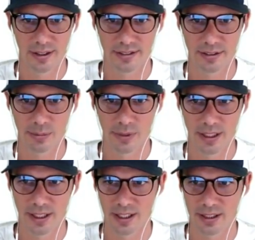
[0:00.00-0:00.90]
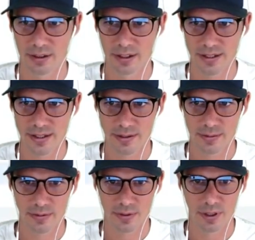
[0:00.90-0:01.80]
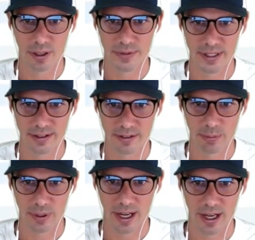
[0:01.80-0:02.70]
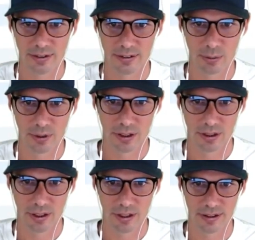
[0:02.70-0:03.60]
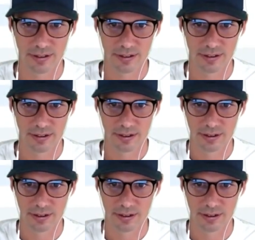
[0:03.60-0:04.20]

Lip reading: Awesome. And now let's just update this path. So we're going to call this,